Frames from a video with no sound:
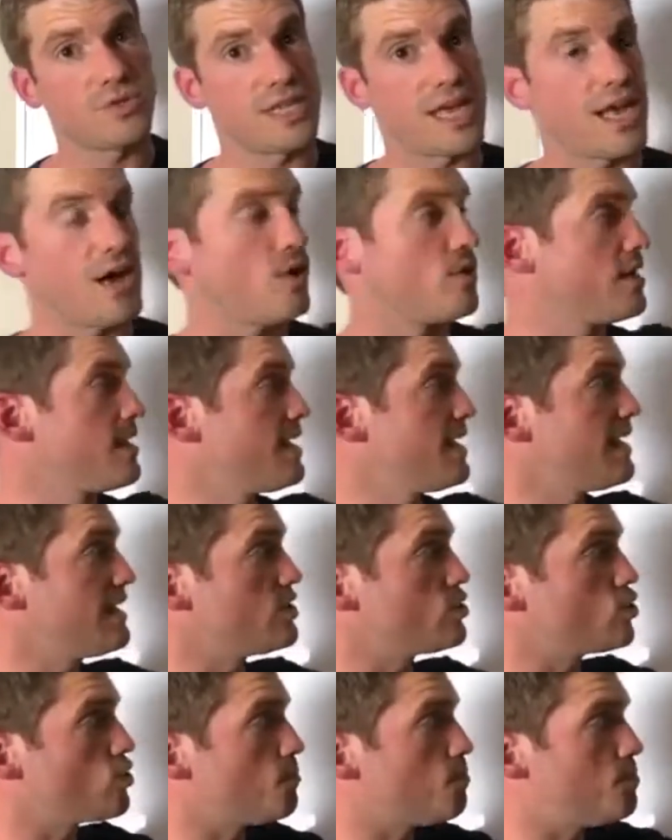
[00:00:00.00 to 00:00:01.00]
down, it
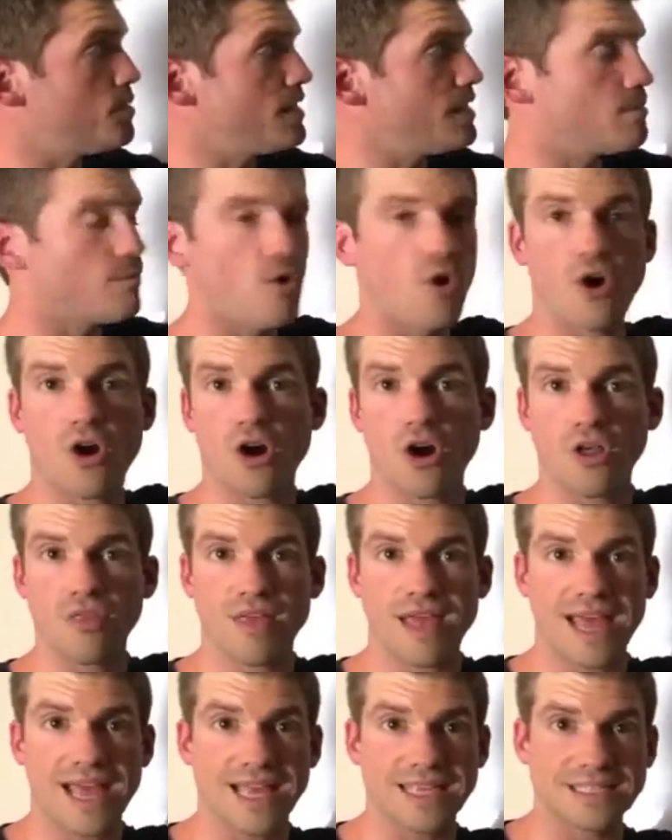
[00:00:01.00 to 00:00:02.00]
is your BMR
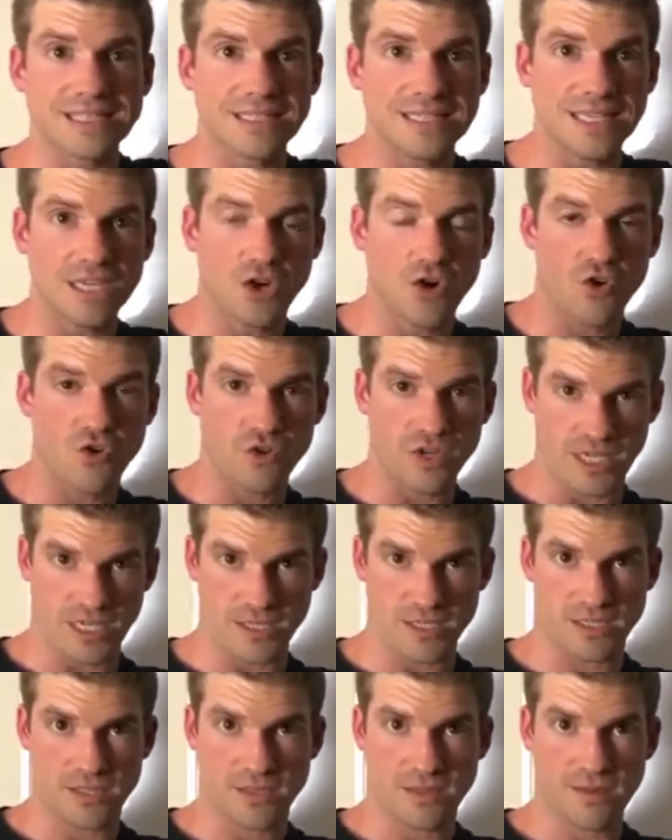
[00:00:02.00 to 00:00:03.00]
that has
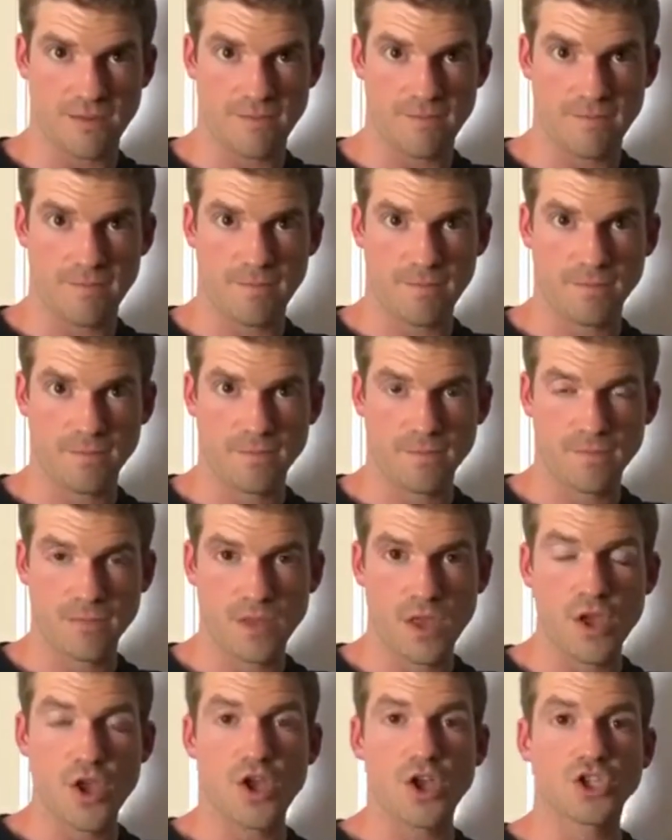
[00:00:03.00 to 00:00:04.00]
decreased.
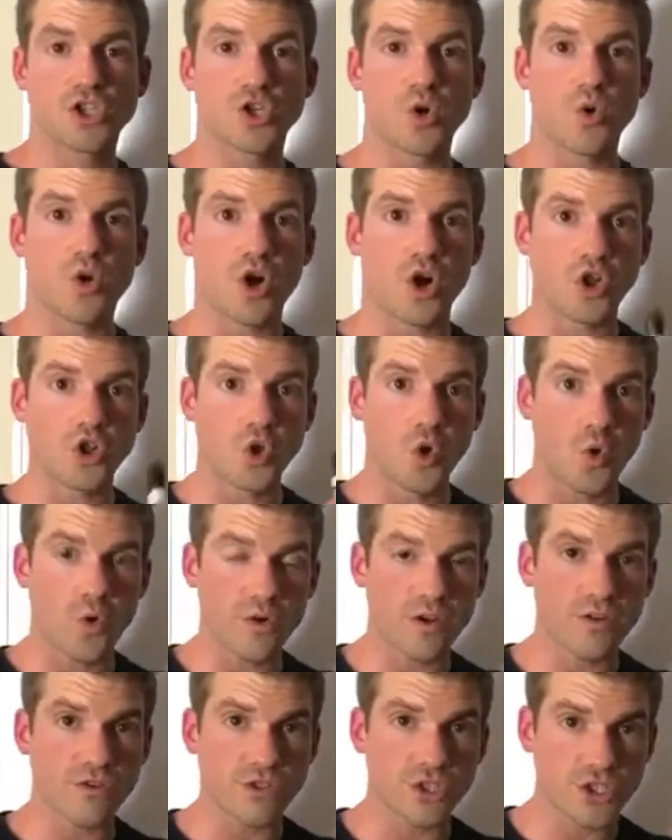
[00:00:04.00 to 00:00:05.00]
So
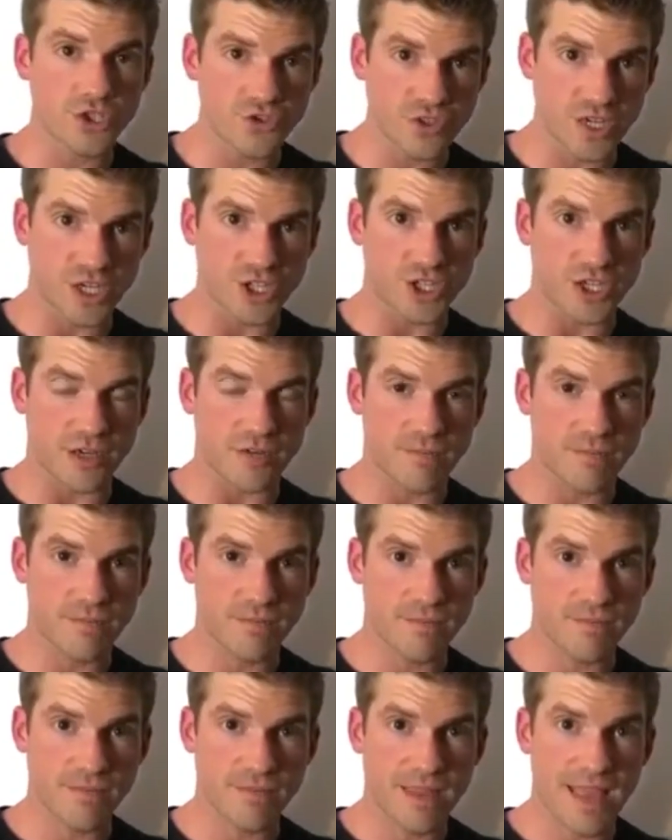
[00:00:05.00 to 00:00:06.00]
caloric restriction
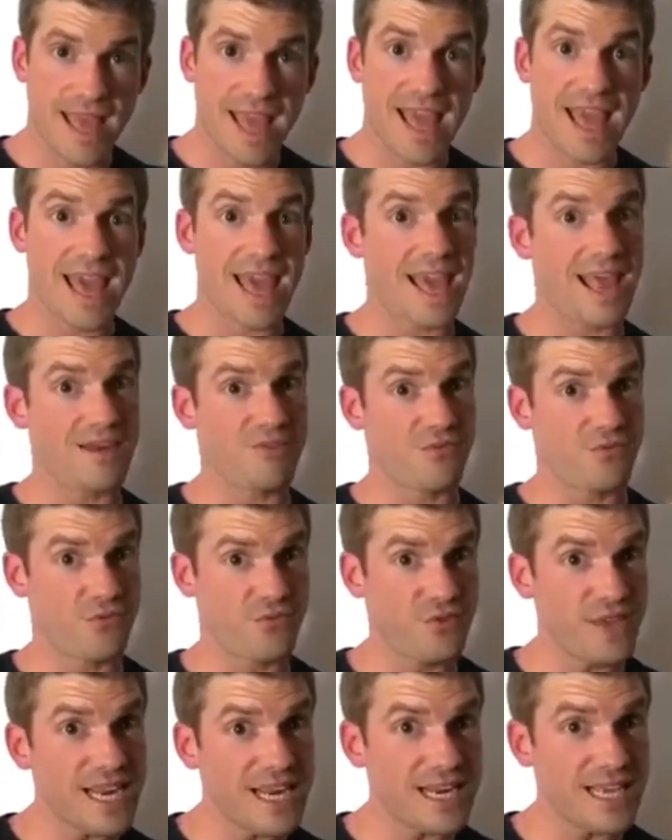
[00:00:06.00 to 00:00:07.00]
and
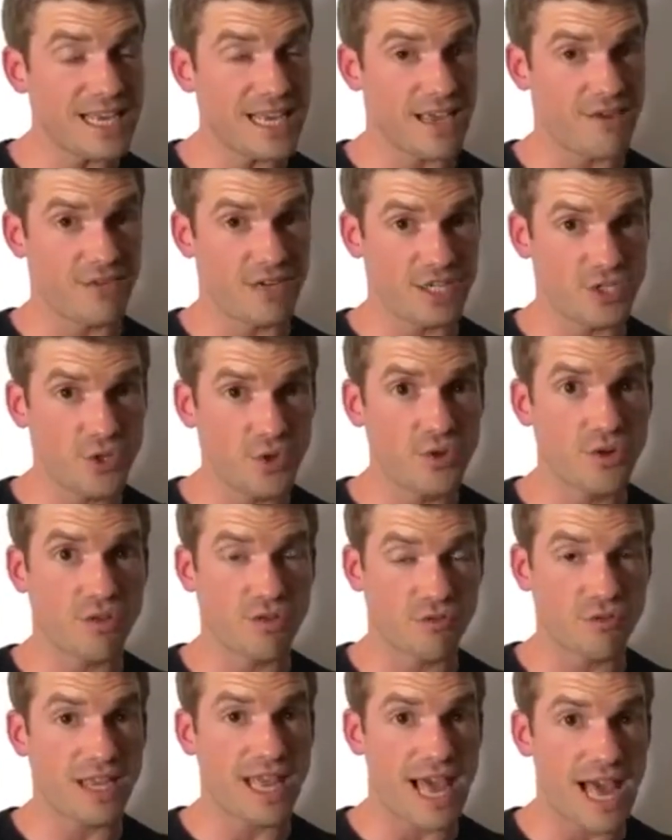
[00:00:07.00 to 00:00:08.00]
feeding every two to
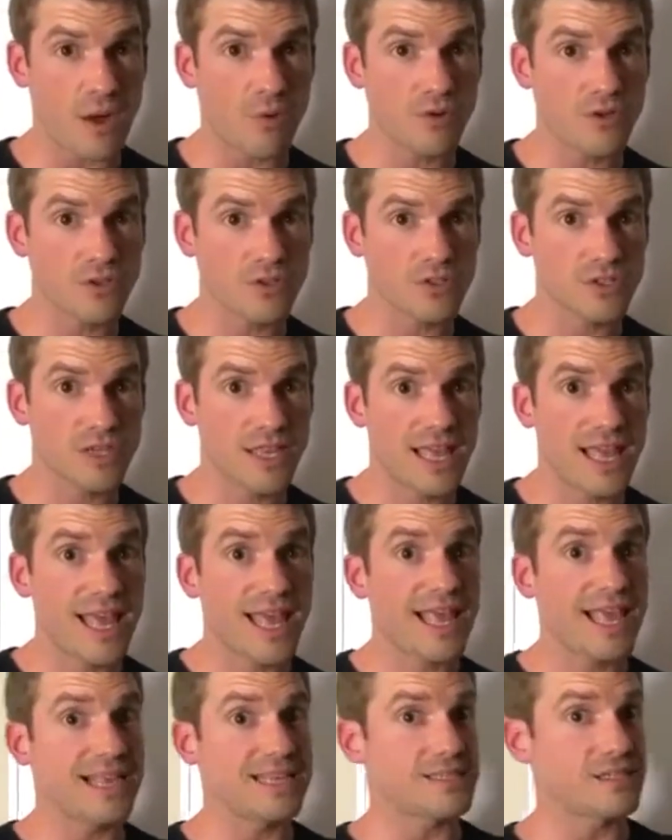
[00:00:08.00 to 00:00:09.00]
three hours
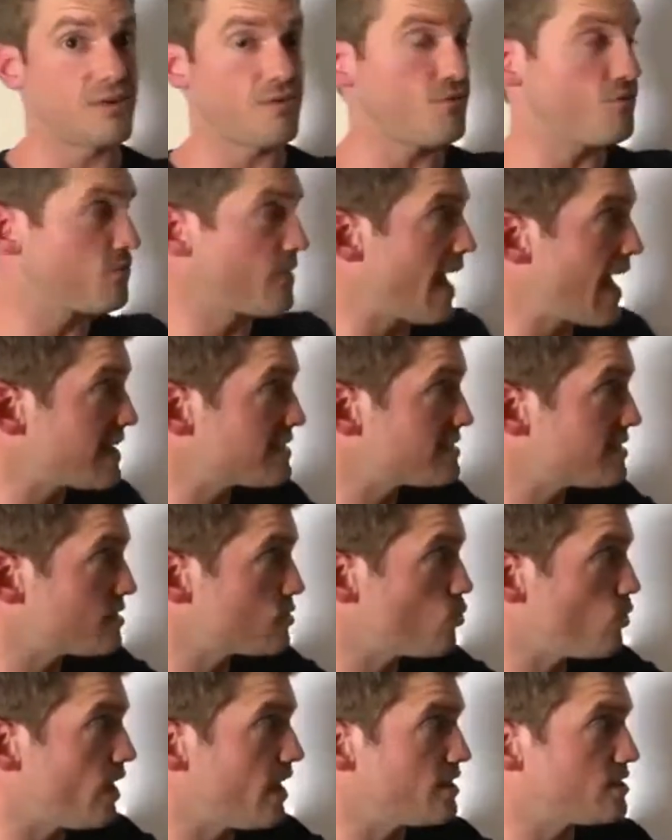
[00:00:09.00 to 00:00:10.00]
is the
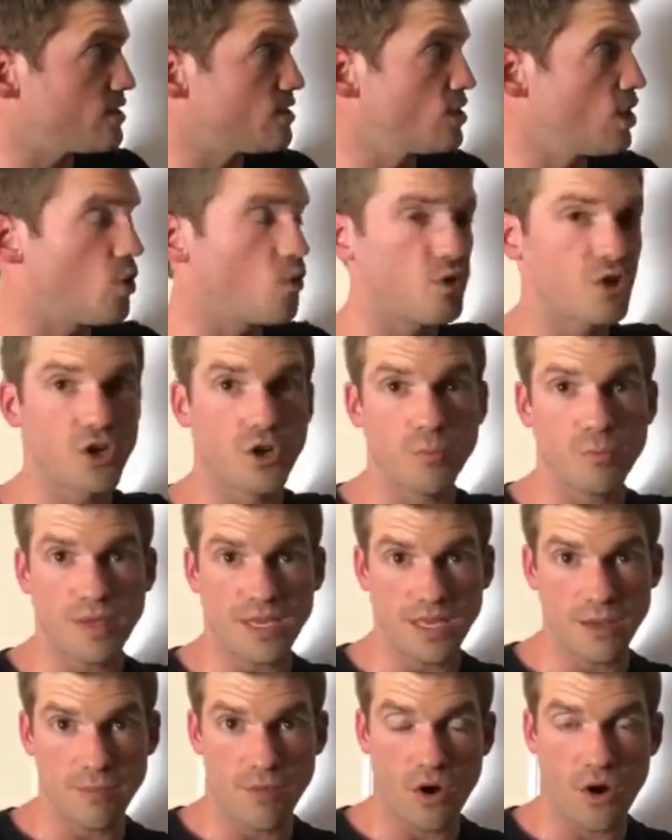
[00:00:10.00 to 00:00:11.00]
fastest way to lower your
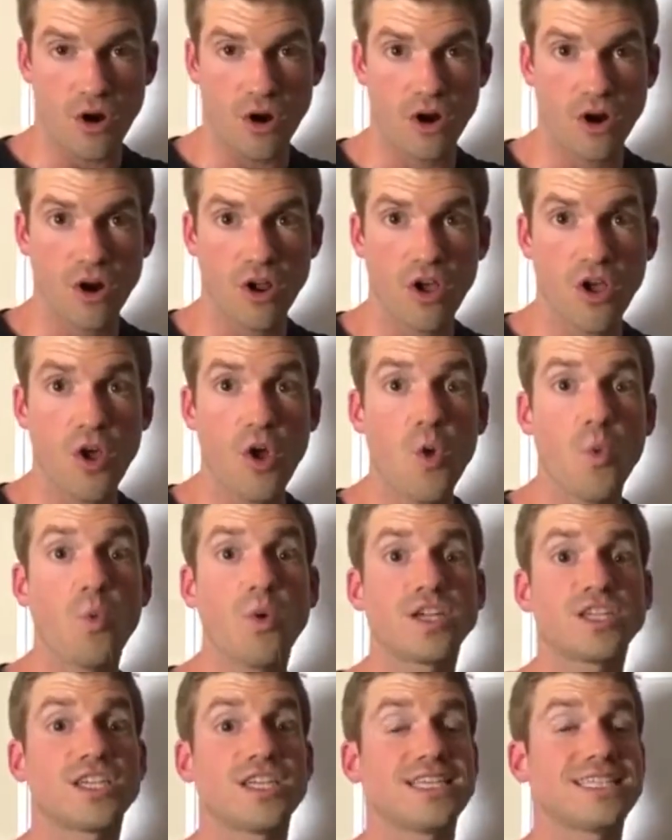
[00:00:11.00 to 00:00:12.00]
BMR,
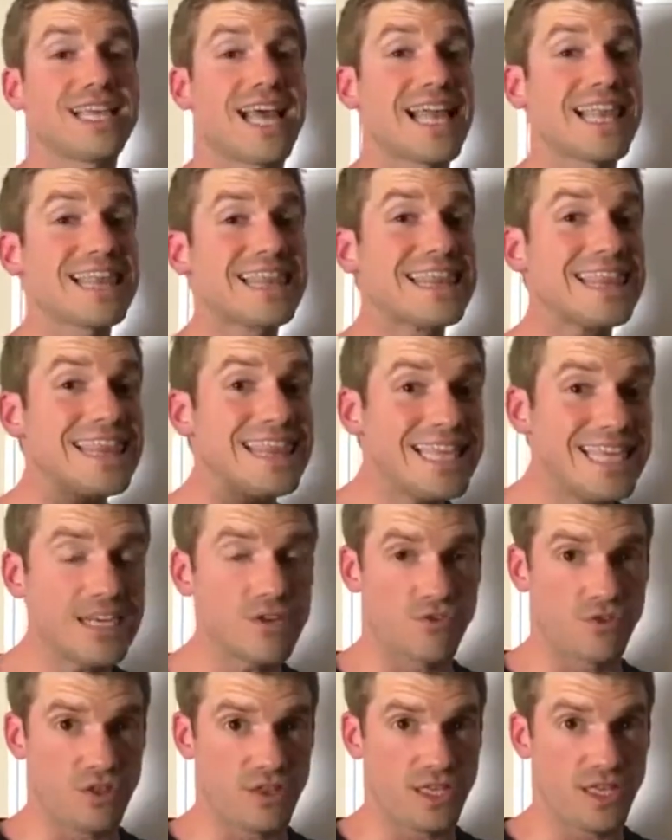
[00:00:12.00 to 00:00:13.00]
which is
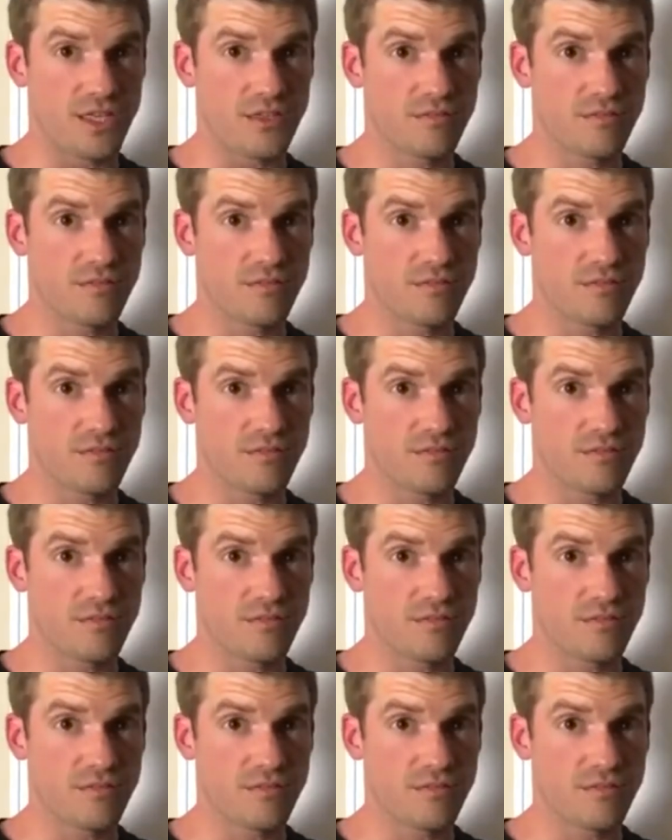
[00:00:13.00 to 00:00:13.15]
literally